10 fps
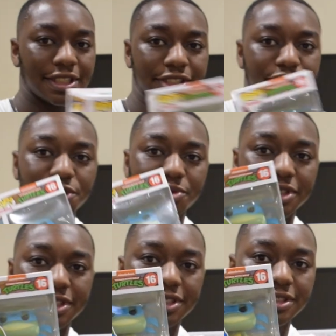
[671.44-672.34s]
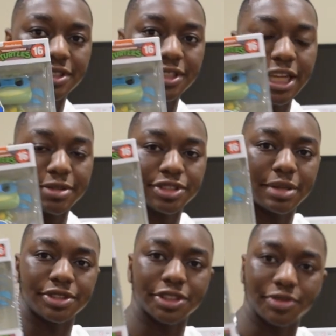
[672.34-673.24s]
Because normally
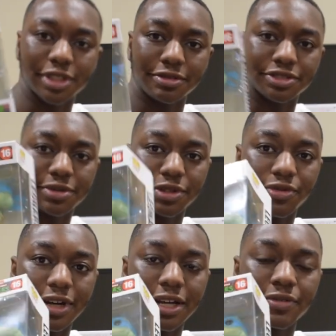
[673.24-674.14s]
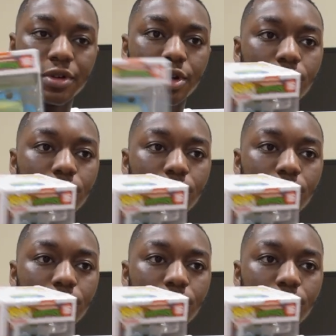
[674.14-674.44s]
GameStop sells for eleven seventy five.